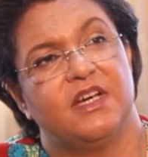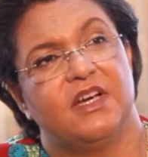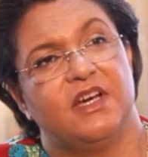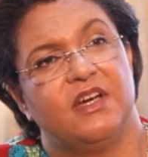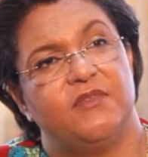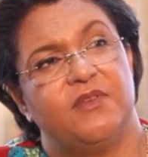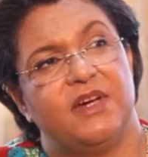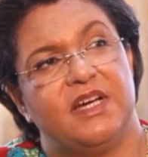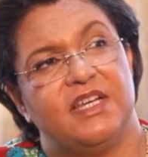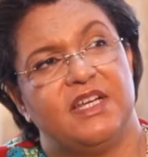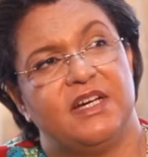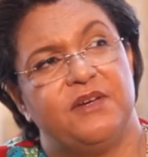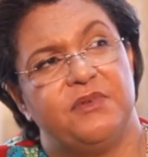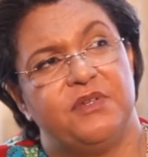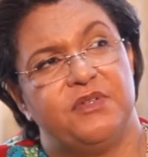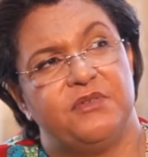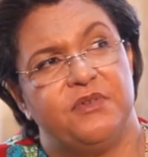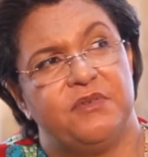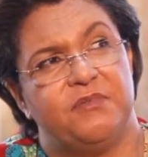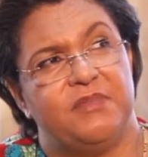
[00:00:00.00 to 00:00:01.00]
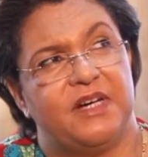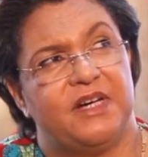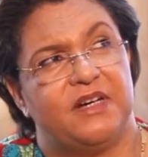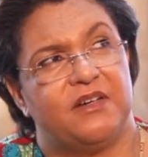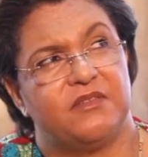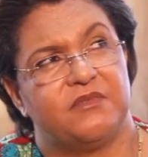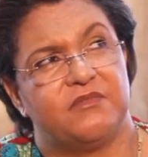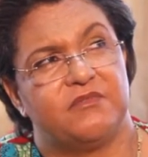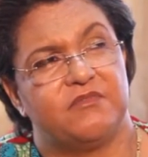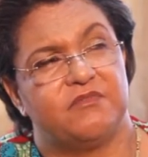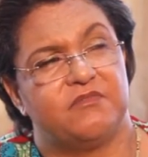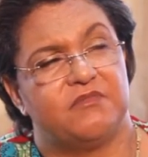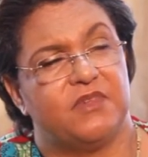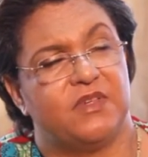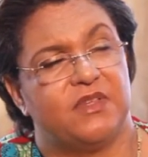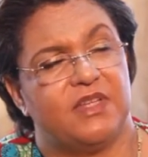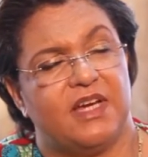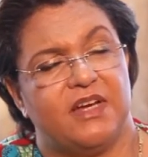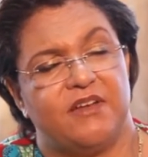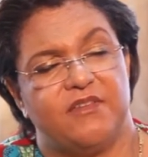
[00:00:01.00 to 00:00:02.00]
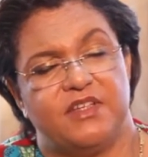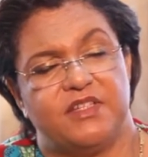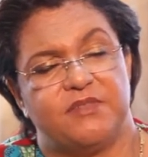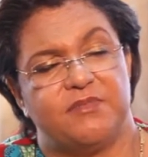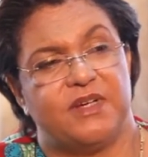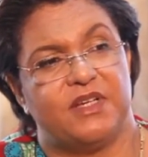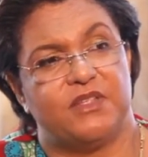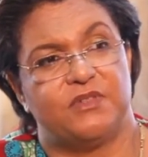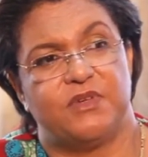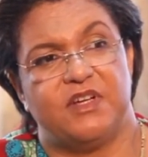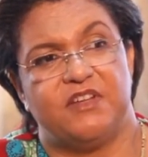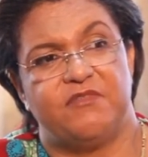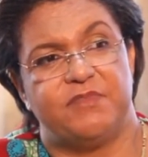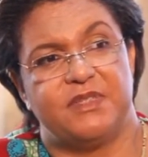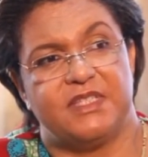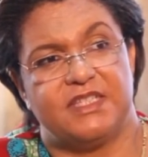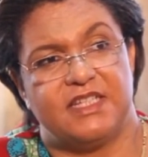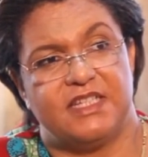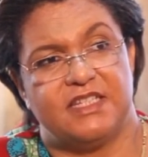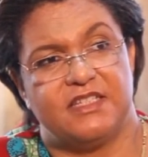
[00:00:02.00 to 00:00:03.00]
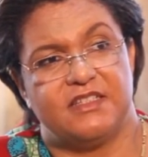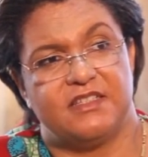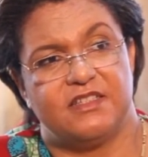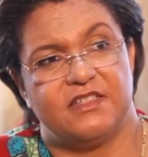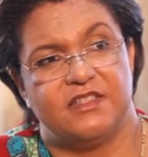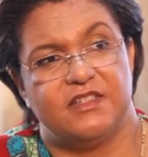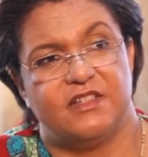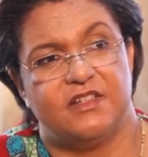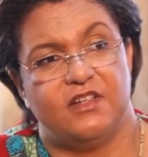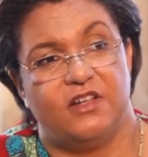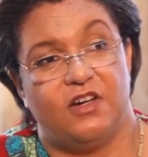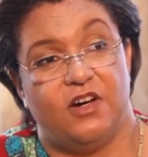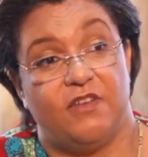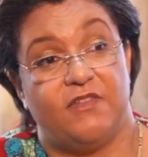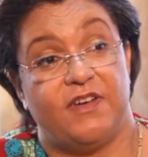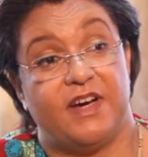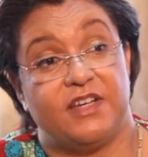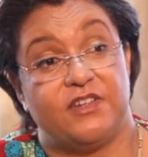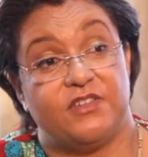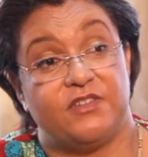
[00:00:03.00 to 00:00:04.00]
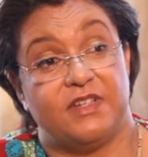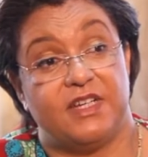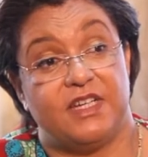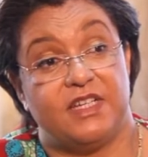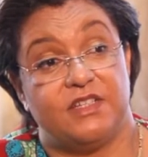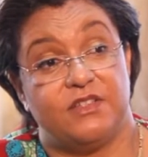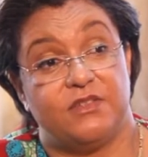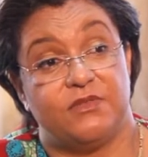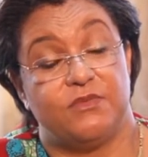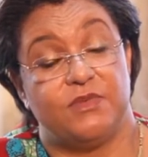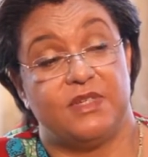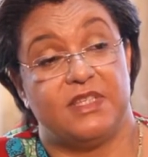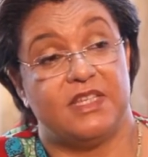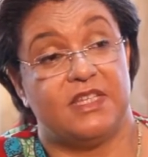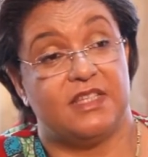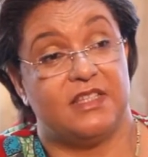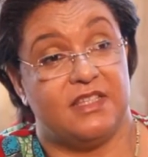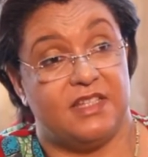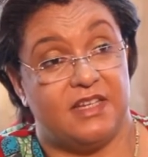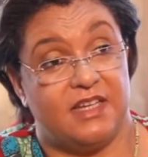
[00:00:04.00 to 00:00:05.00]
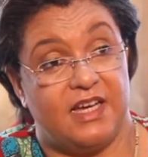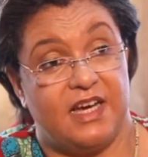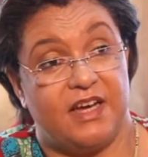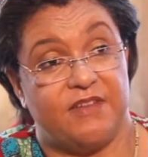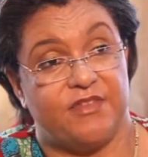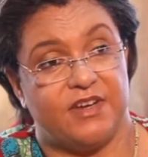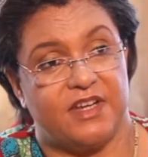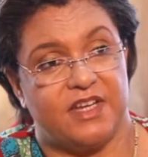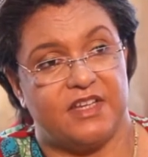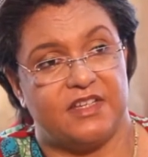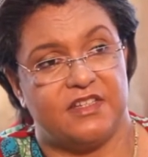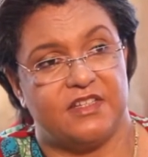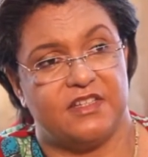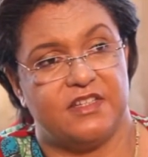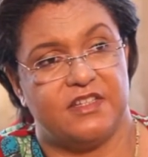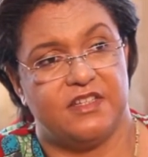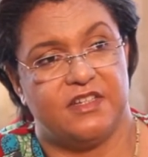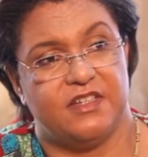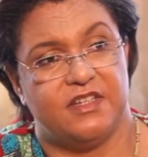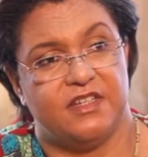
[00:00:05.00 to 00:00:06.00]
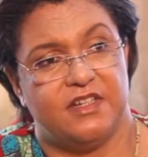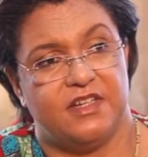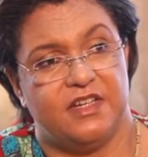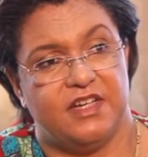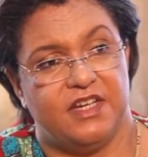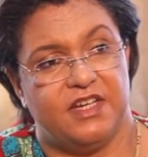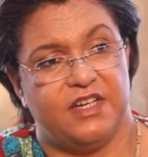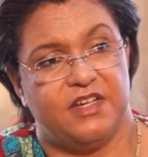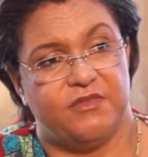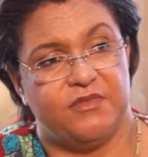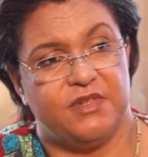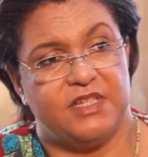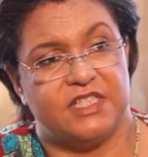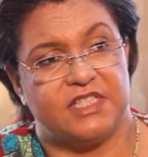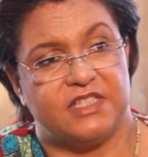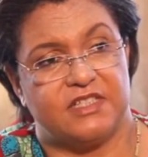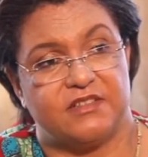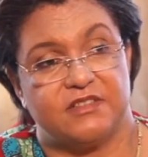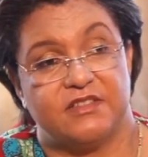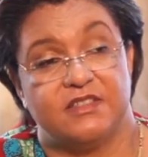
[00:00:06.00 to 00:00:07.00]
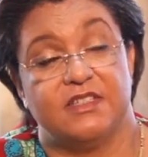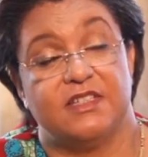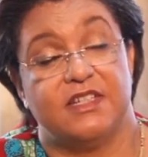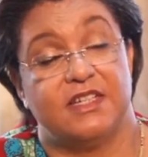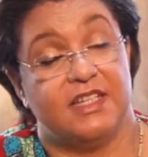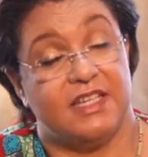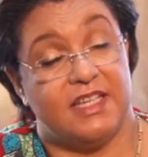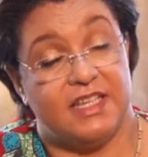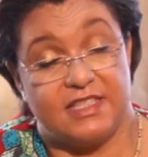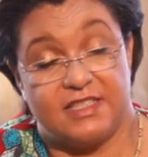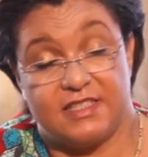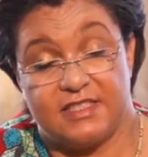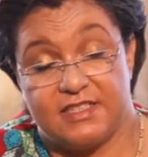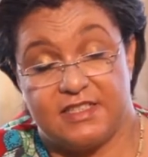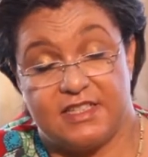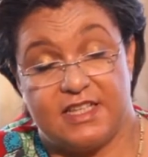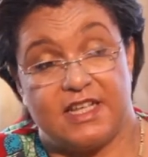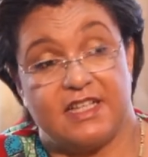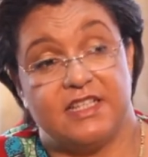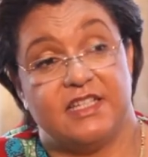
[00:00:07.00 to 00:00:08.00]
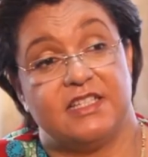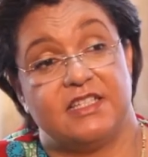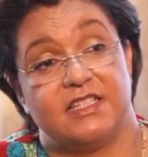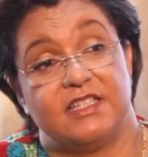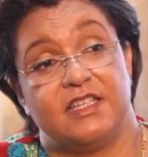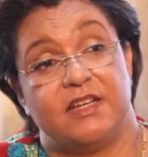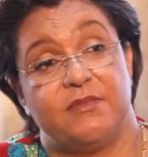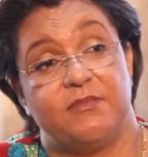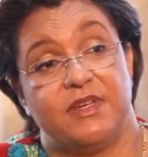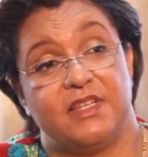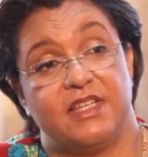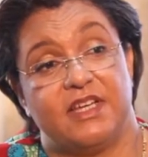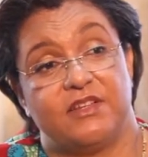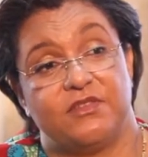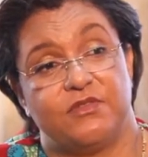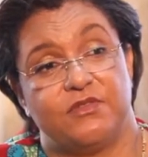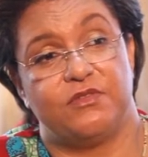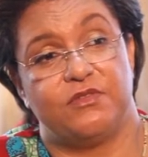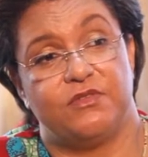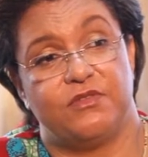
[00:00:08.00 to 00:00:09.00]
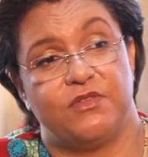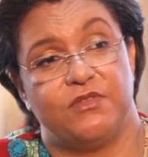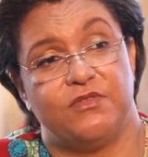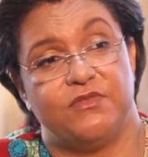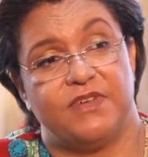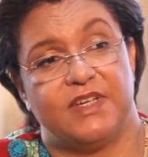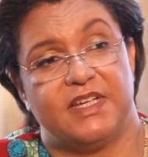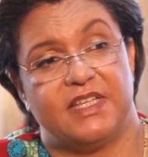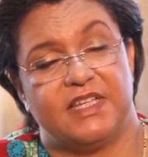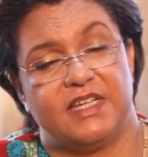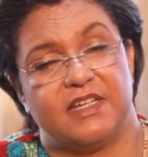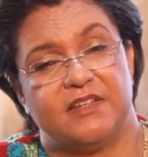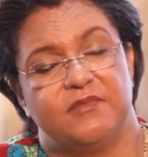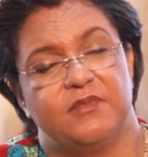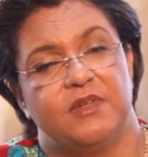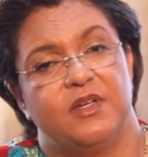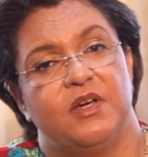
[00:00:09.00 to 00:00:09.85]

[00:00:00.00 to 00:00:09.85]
And right now, we do on the average, about 12% of our trade within the African region. Yes, that is a number that grow further.